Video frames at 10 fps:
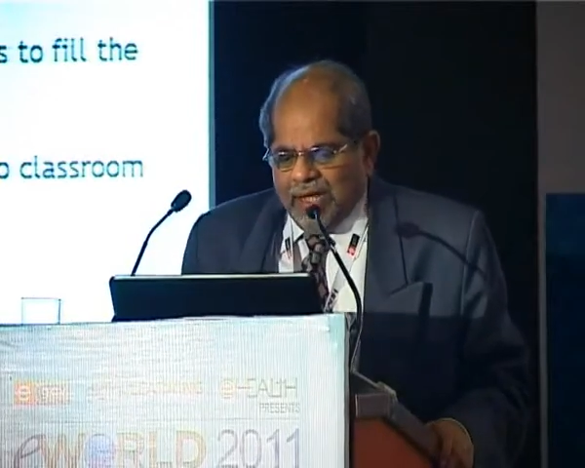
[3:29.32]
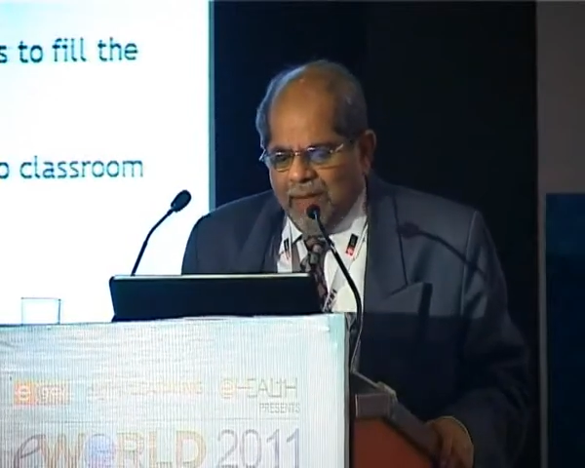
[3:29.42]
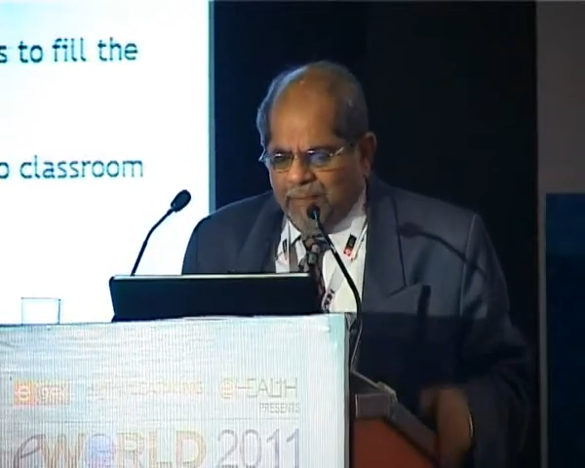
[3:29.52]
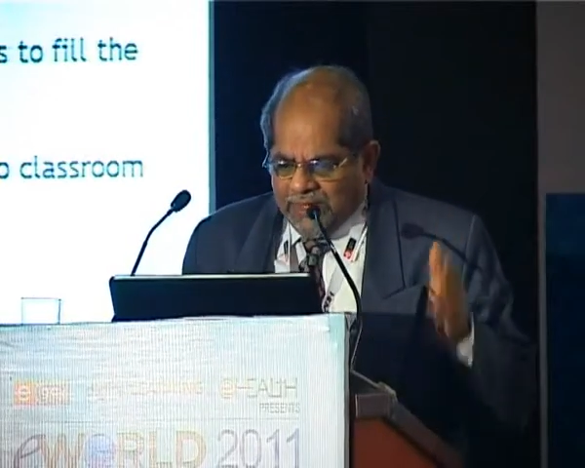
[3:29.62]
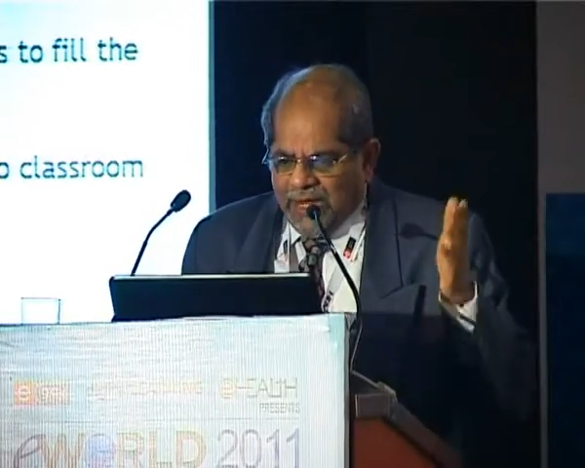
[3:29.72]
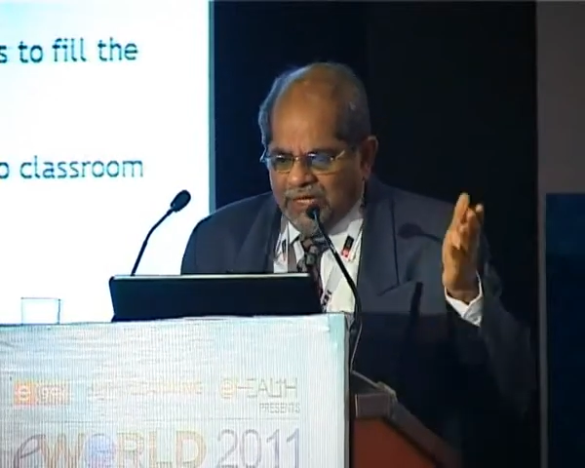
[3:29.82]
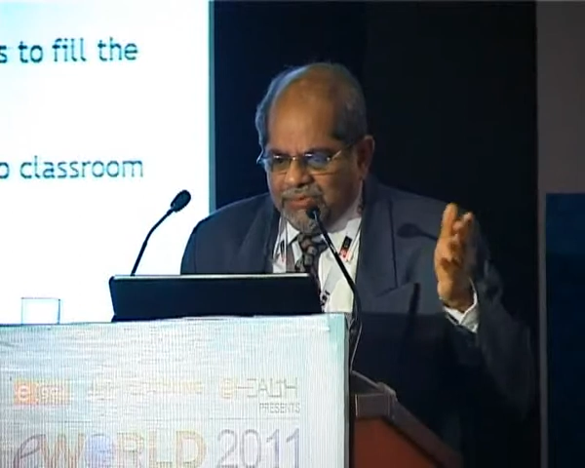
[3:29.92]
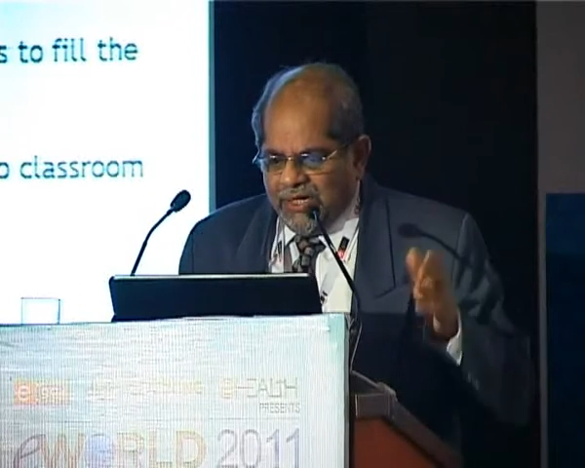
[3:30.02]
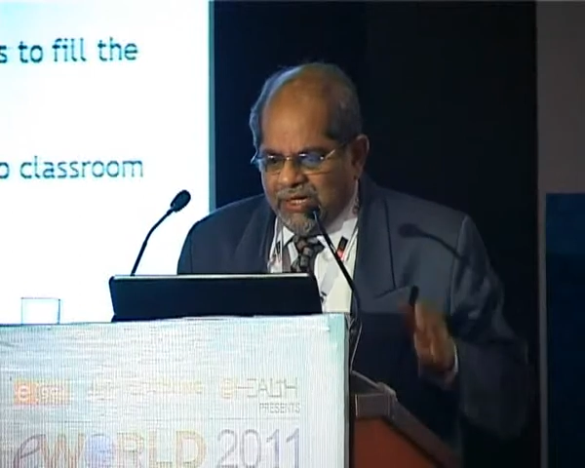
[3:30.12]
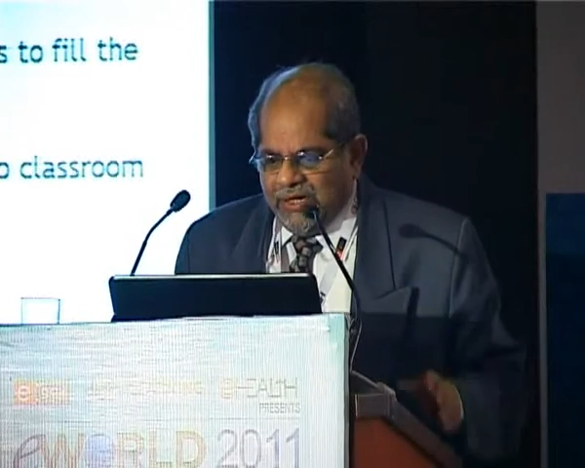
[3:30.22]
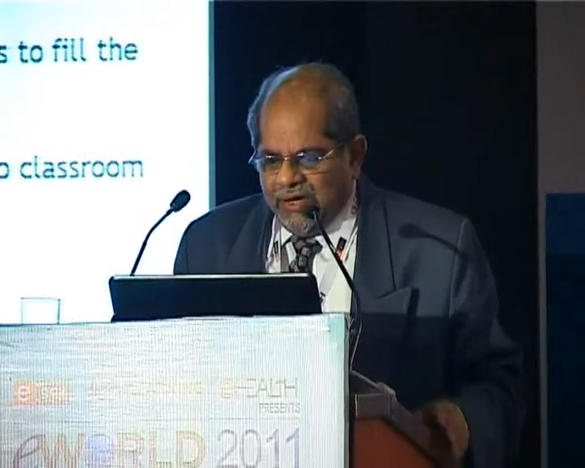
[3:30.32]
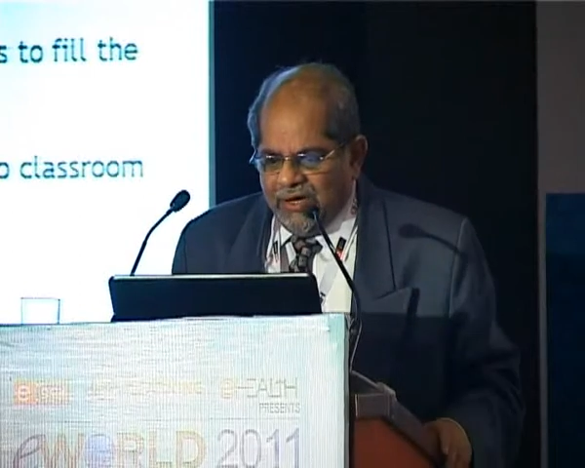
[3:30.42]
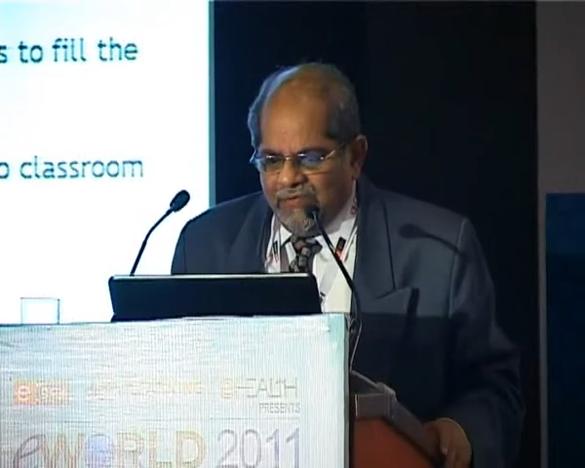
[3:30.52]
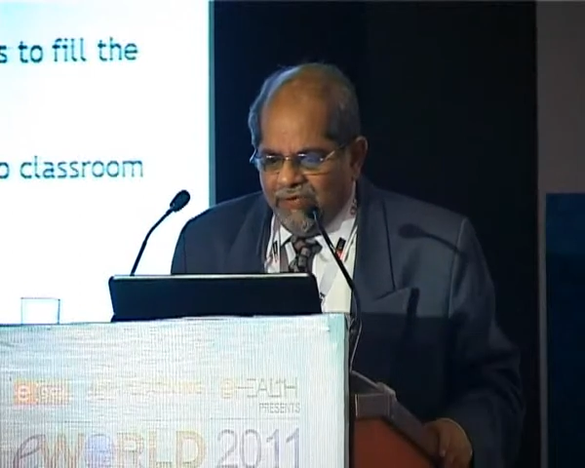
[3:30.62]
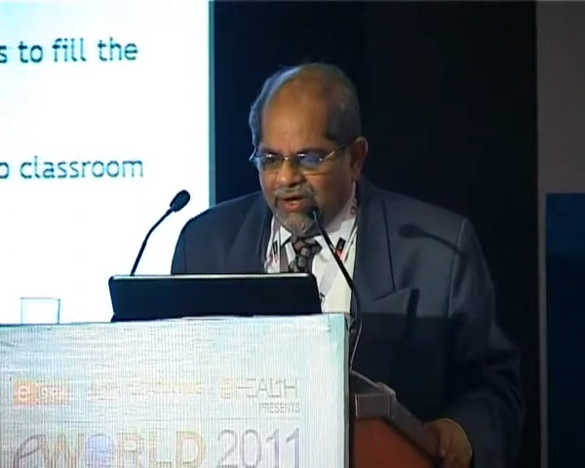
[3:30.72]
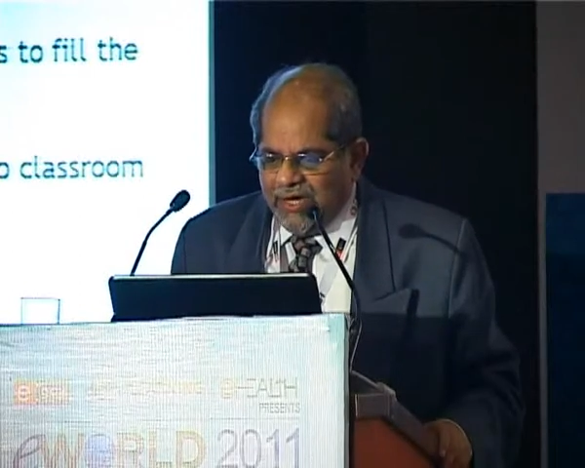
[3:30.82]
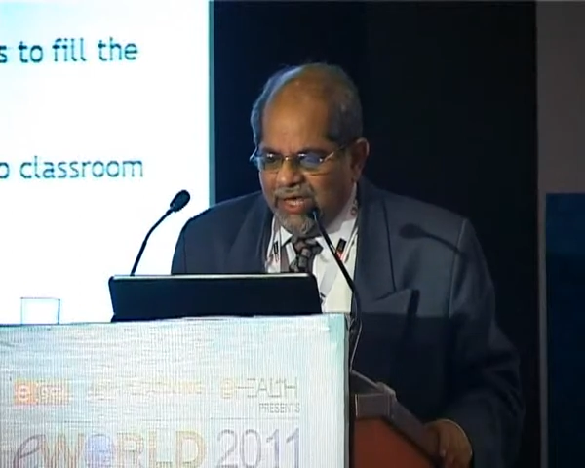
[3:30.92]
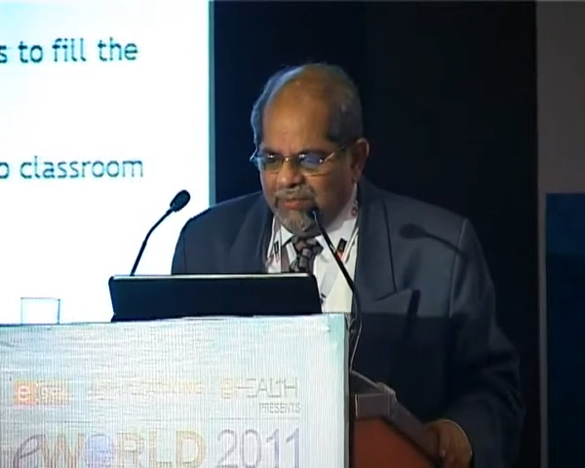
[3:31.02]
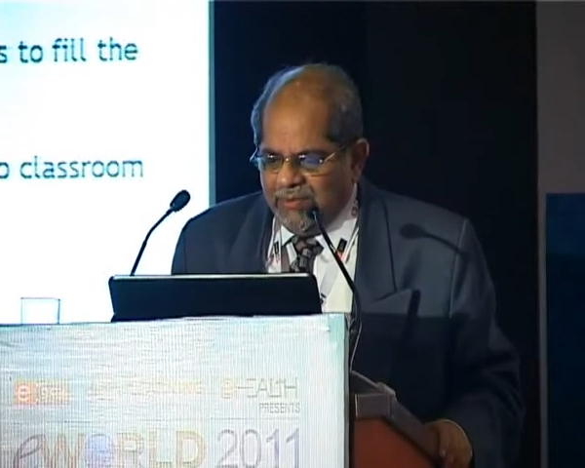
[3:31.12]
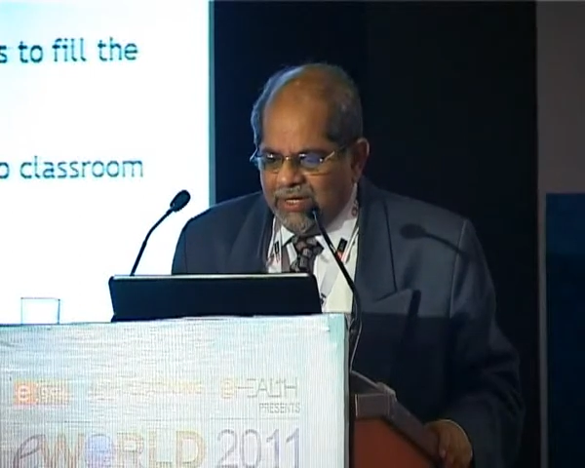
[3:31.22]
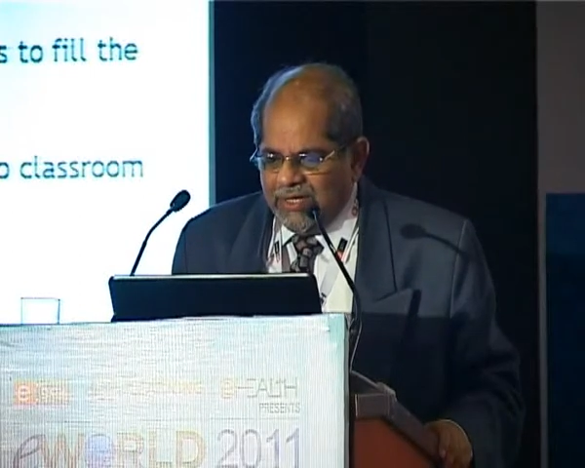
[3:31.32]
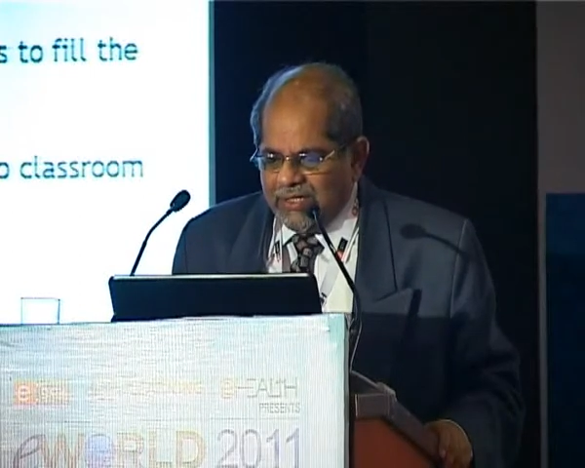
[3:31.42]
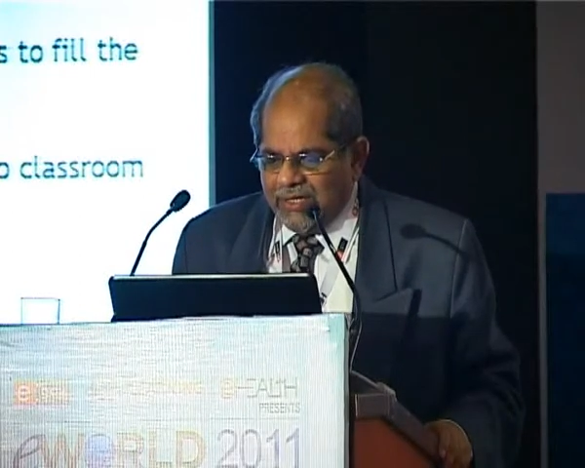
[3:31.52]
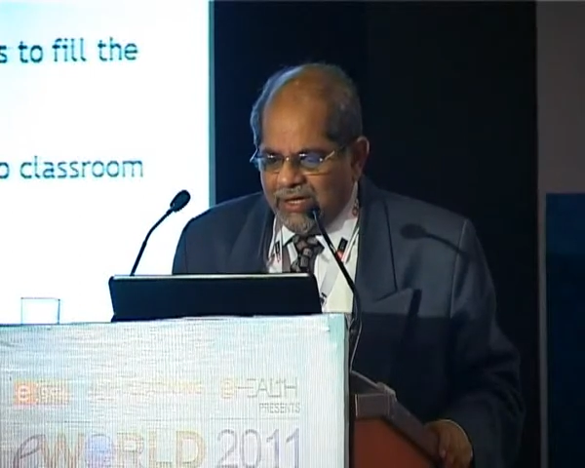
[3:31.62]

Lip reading: Empathize with differently abled.